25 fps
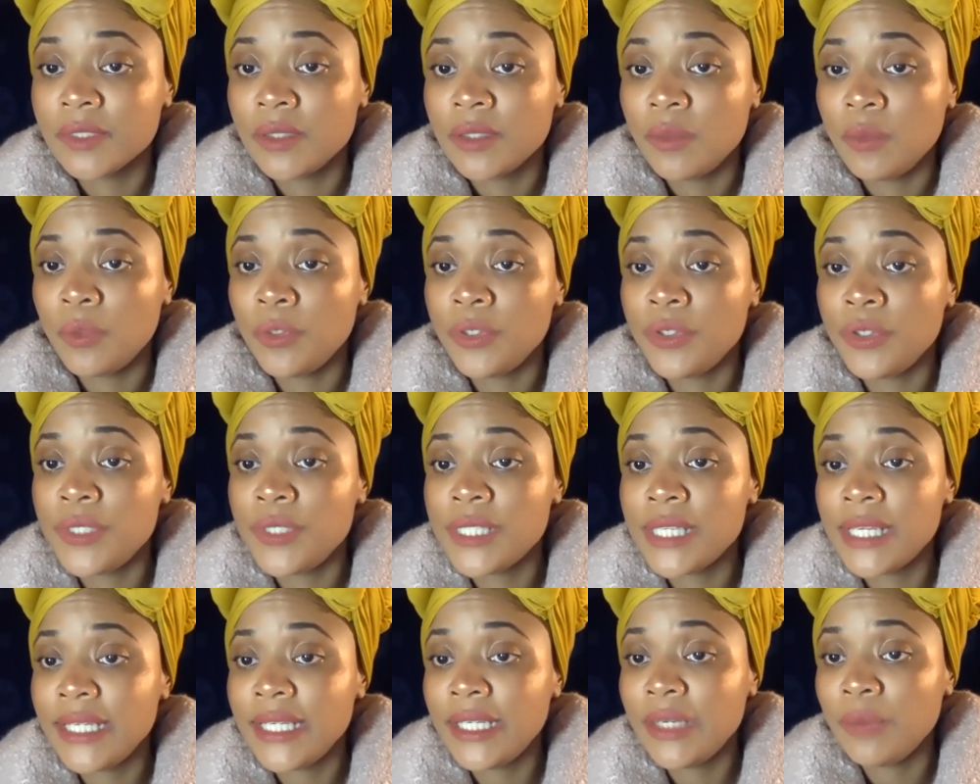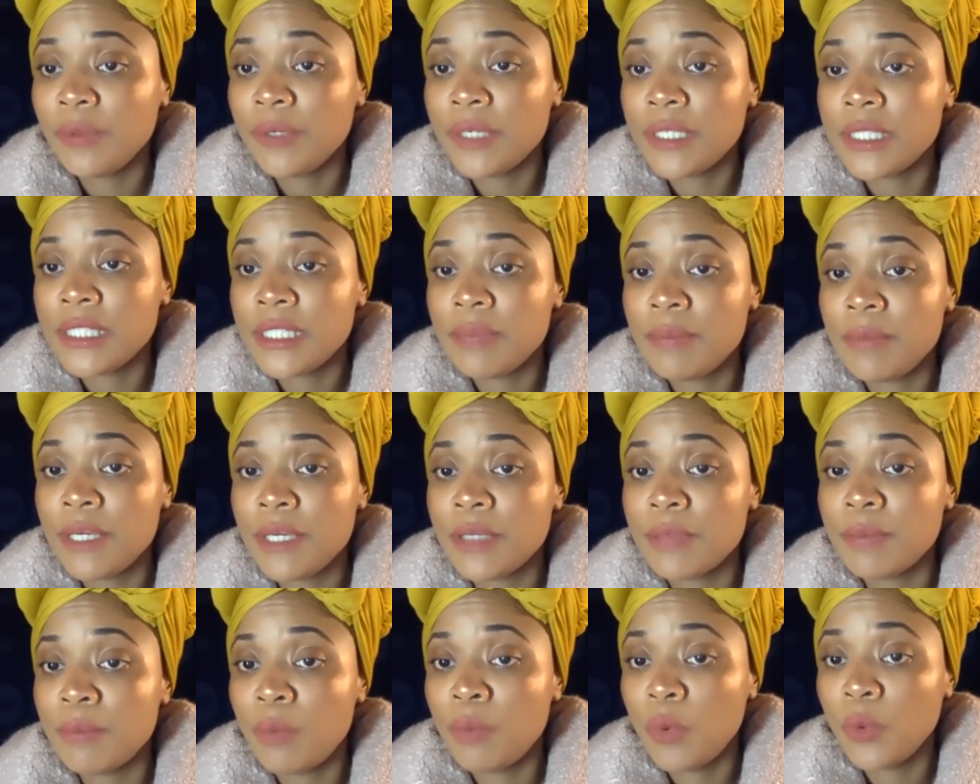When you say, can we
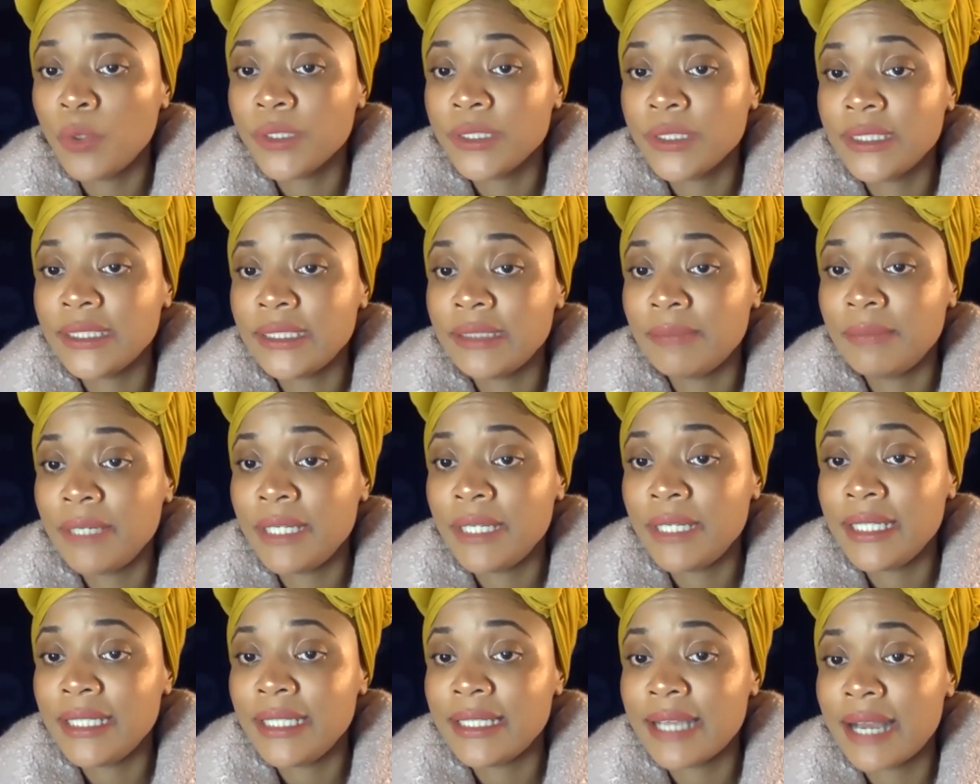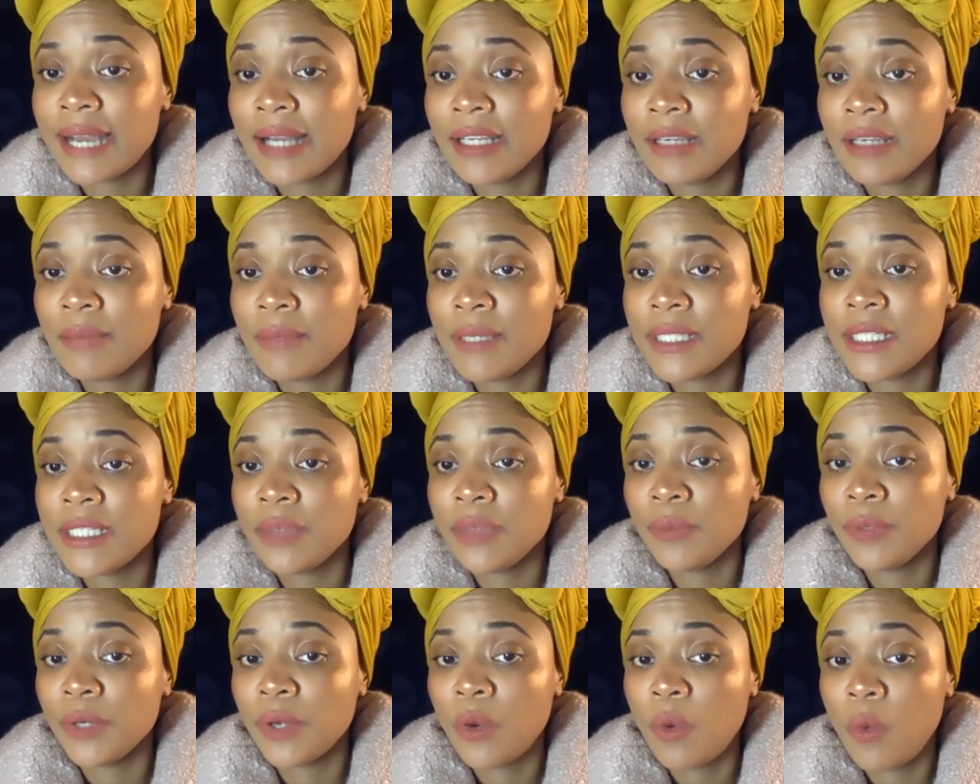submit more submitting documents
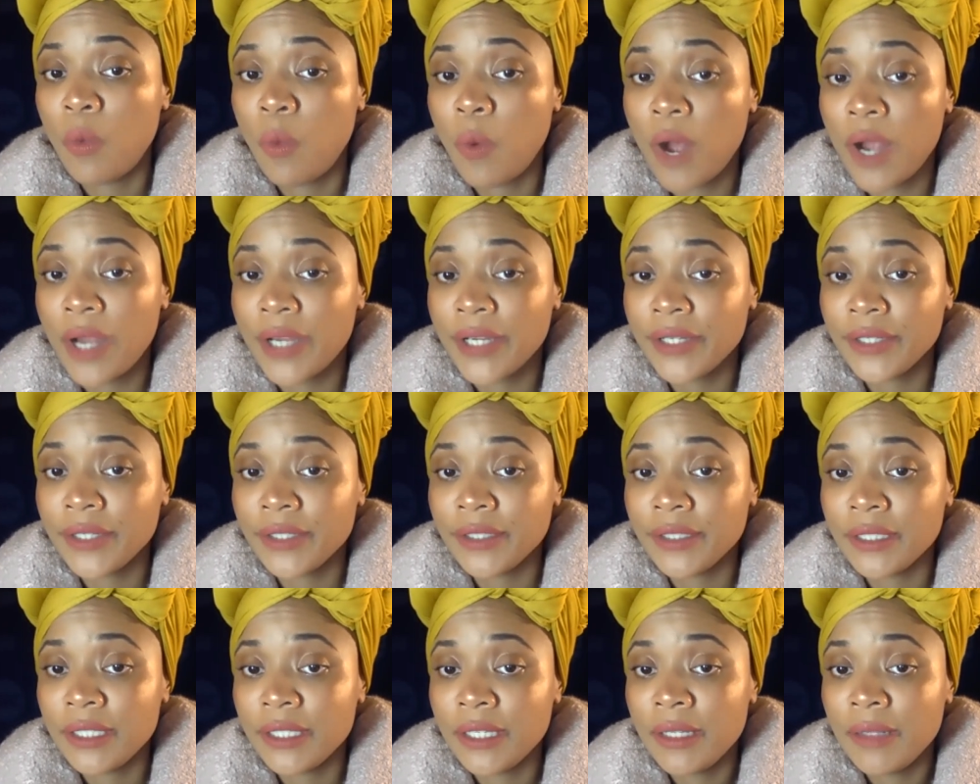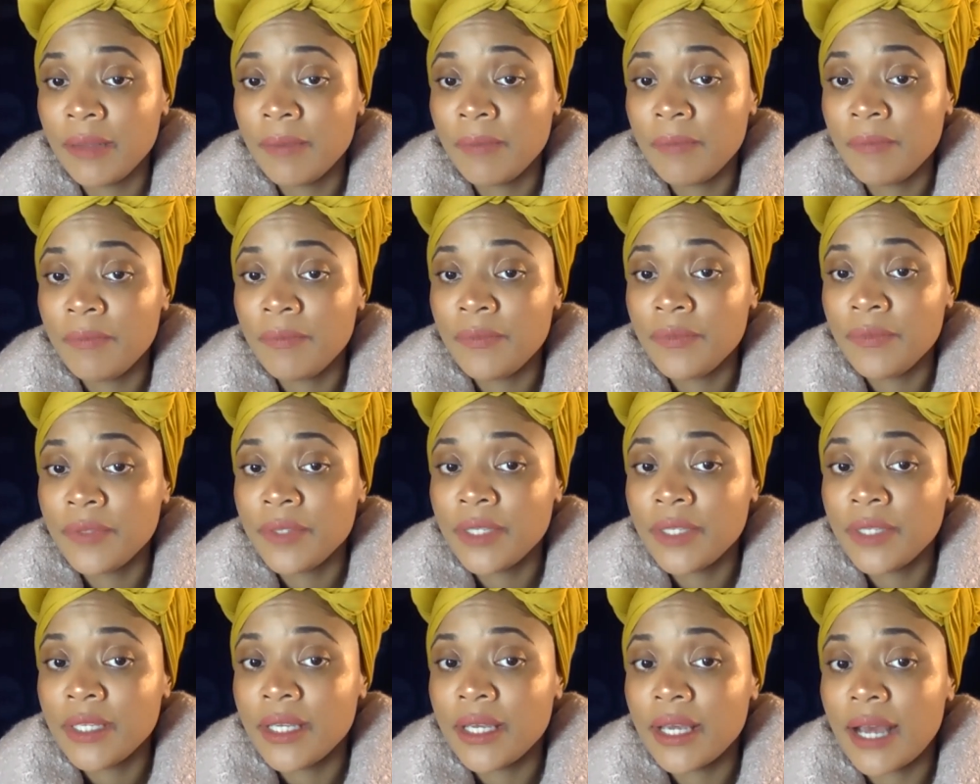than required?
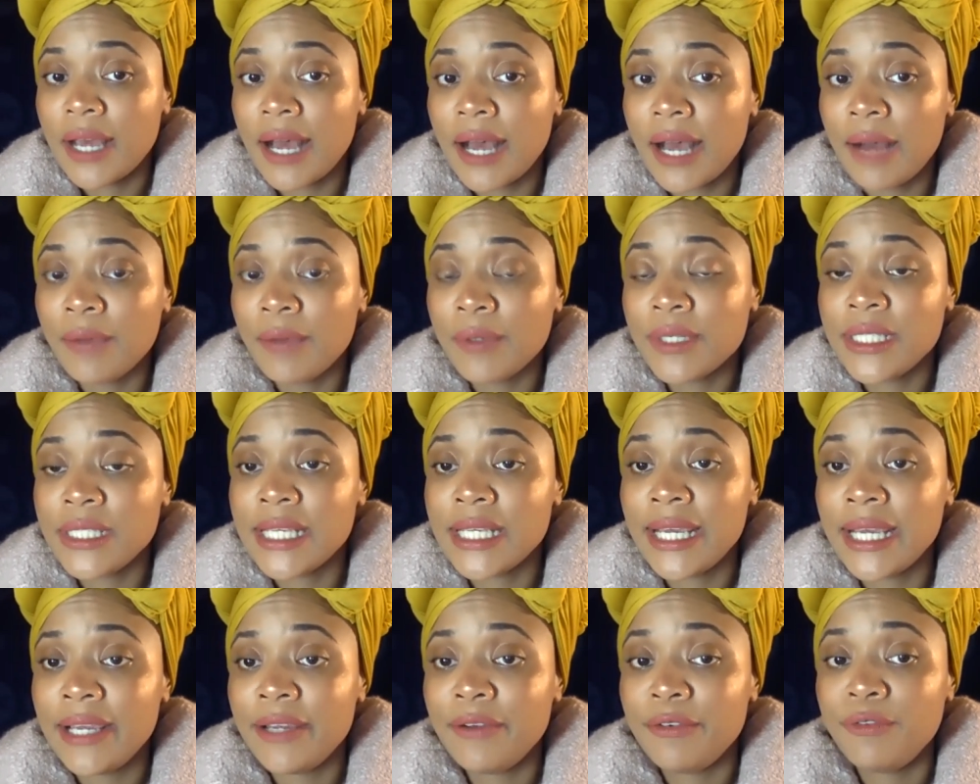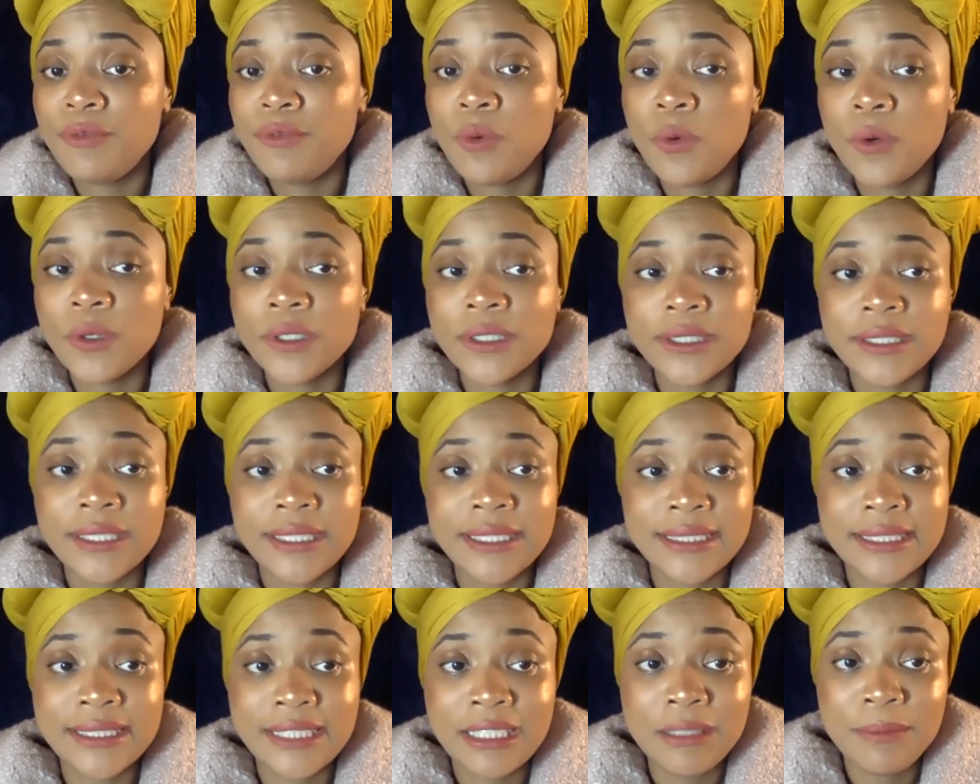I would say for an
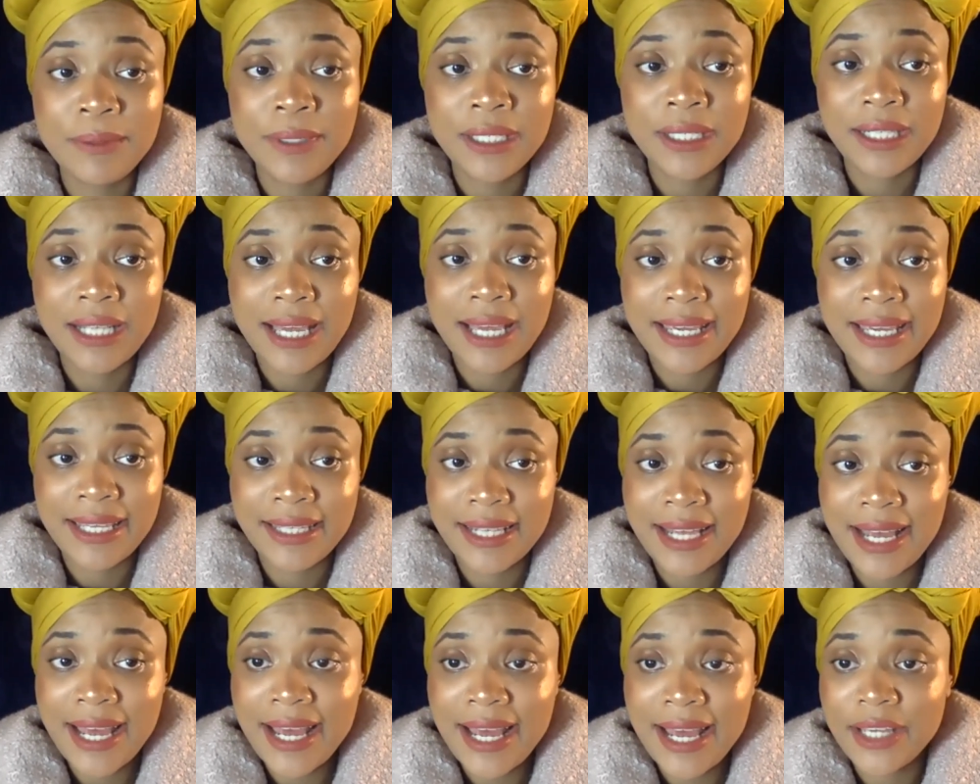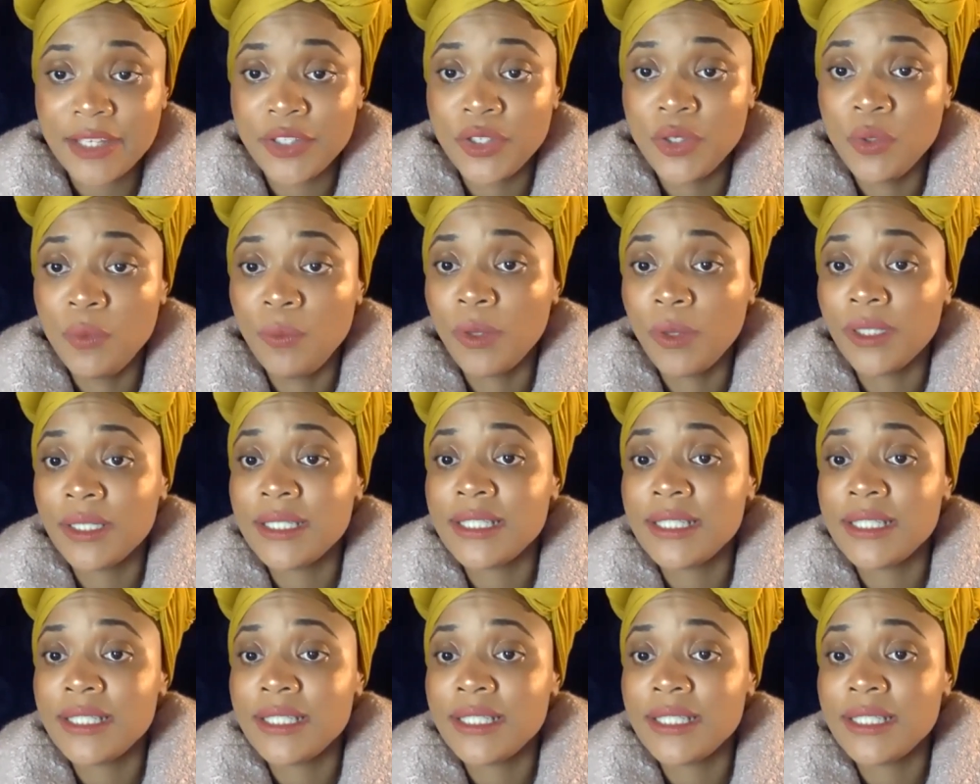exhibit like that, you want to